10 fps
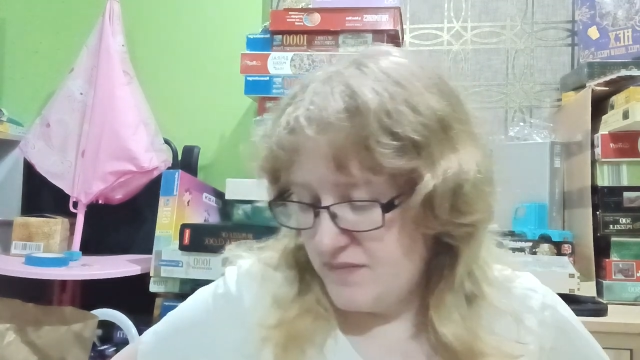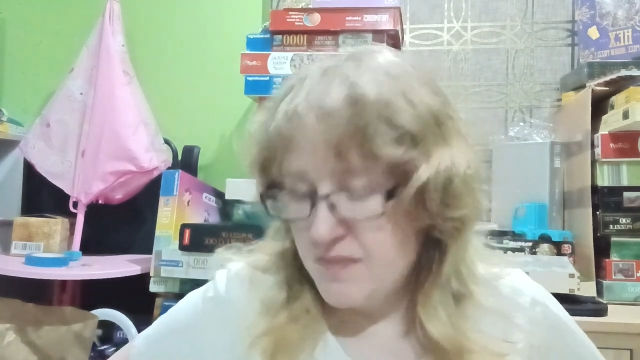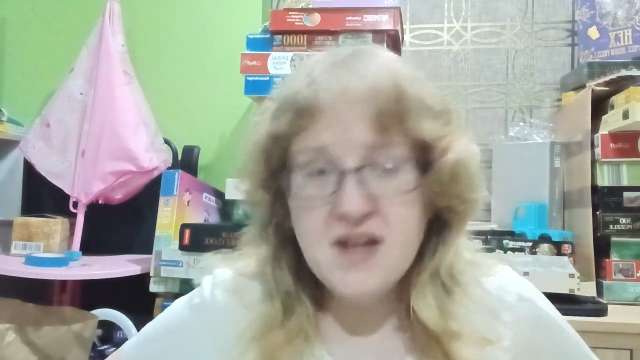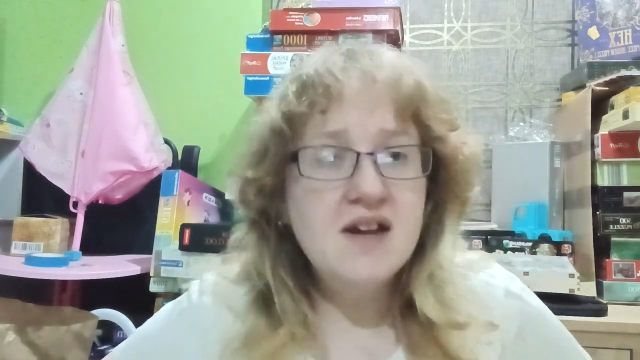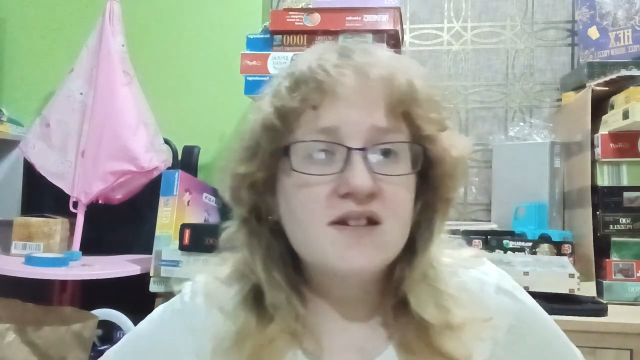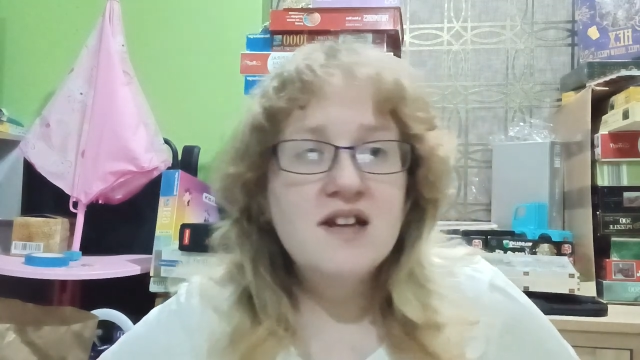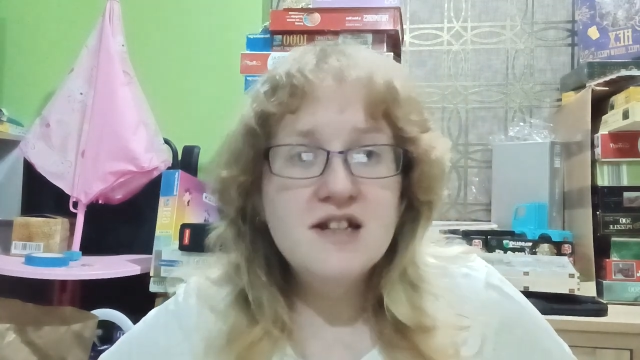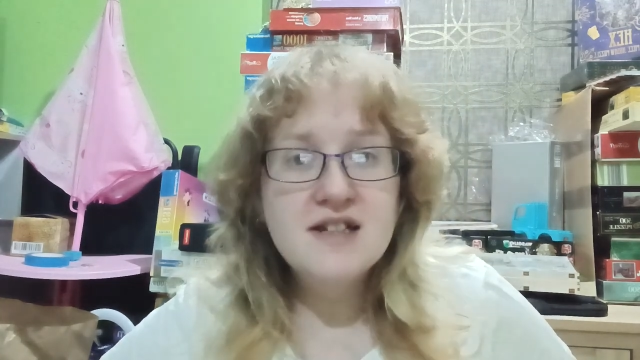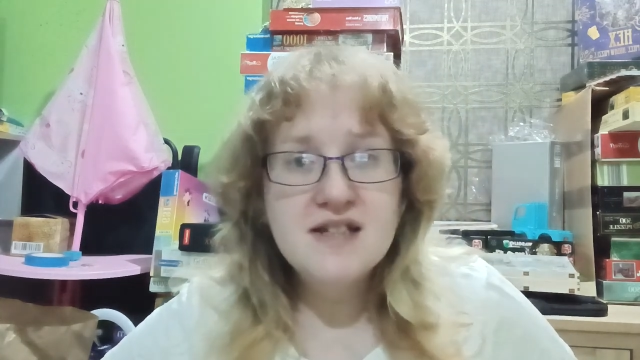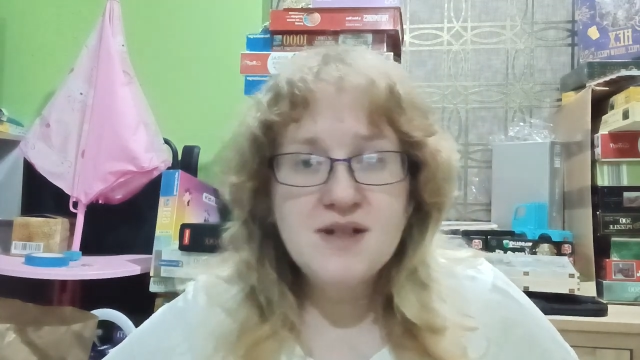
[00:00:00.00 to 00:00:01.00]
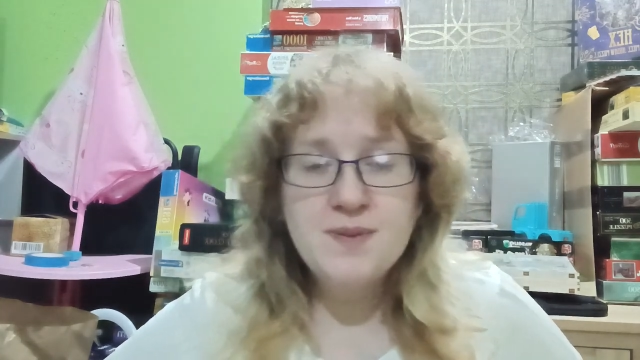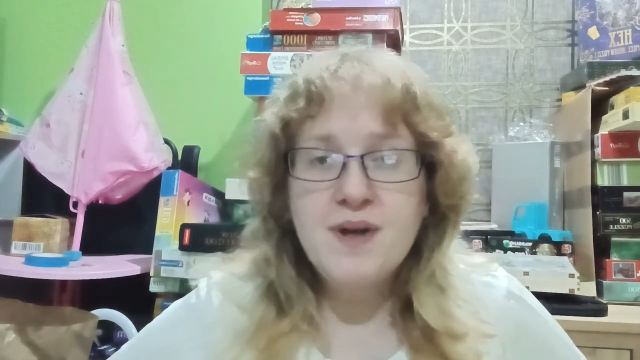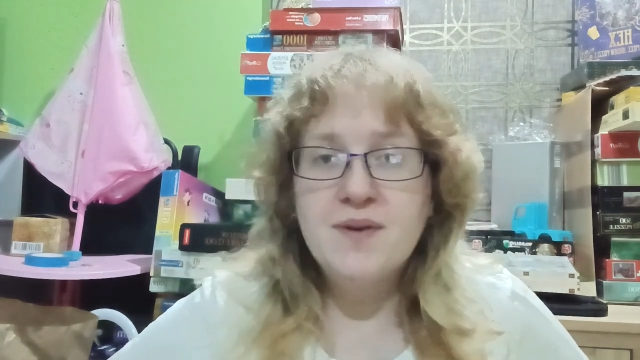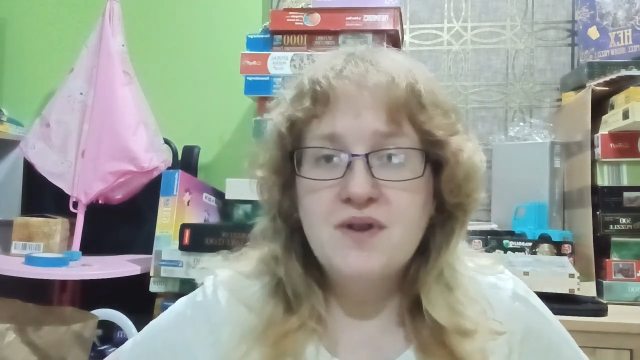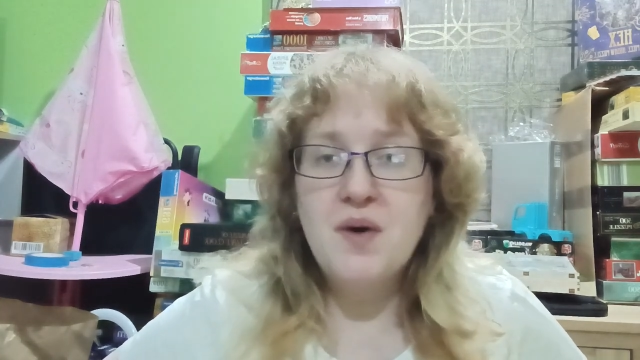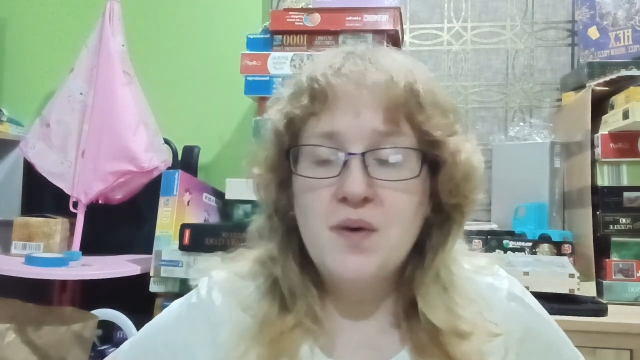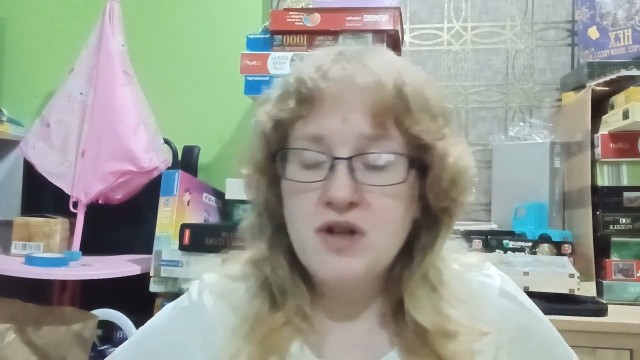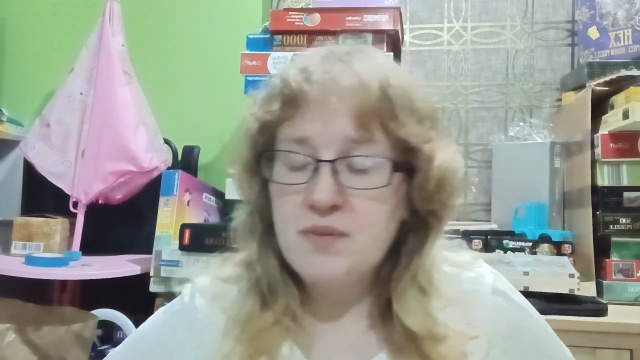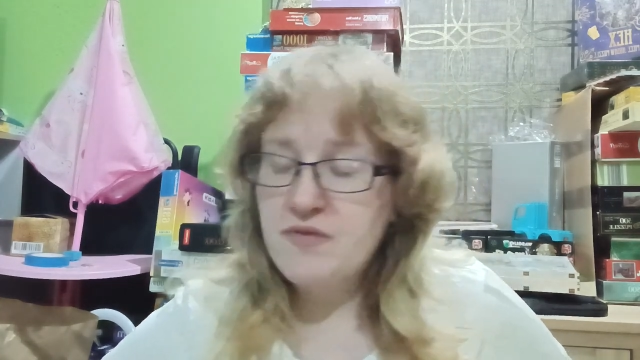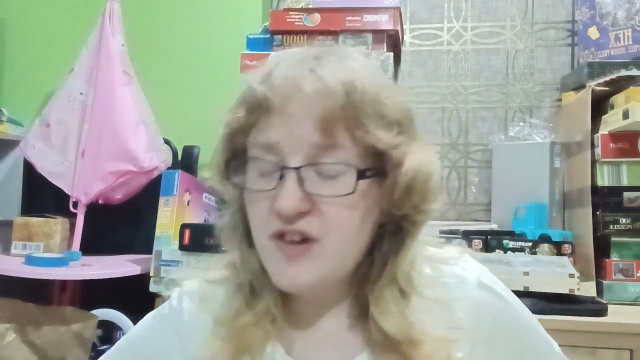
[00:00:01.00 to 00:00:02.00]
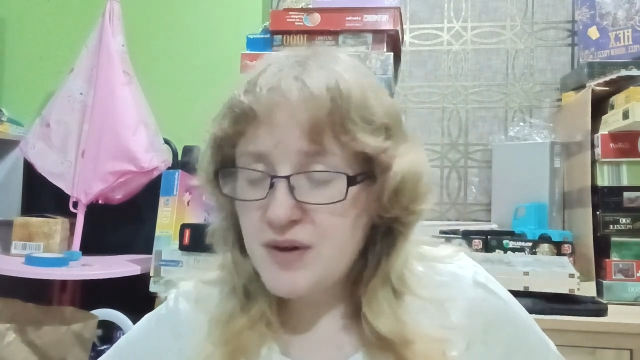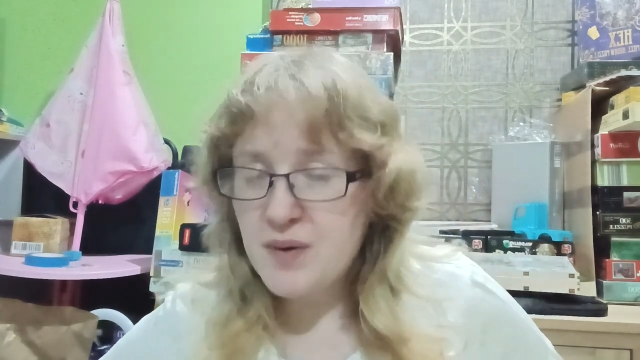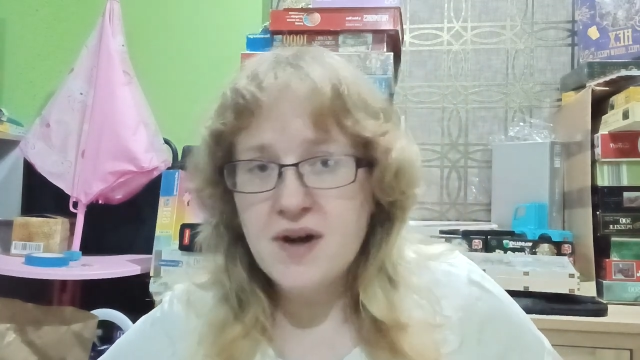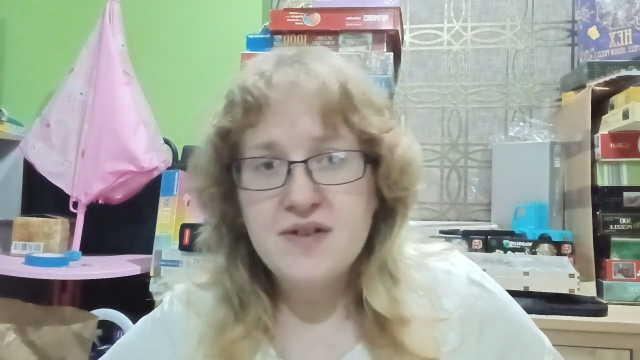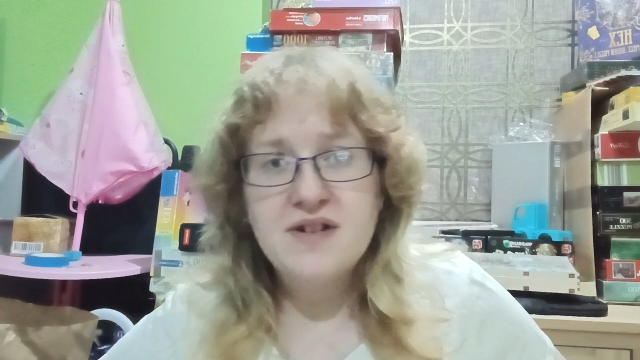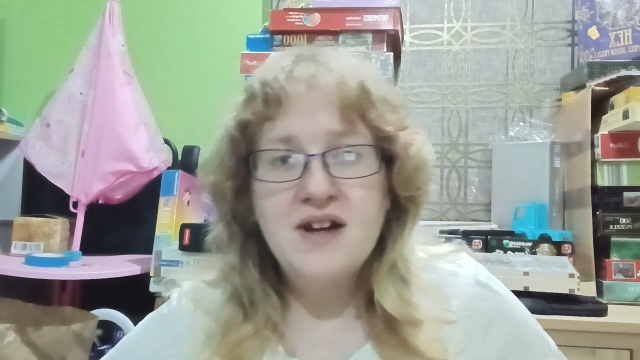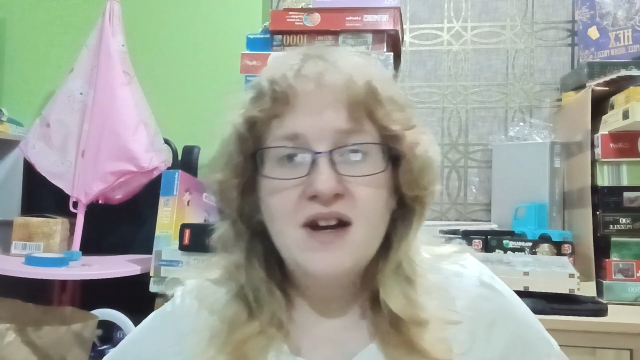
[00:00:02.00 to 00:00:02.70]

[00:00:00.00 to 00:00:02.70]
But yeah, it does seem to be able to hold up very well.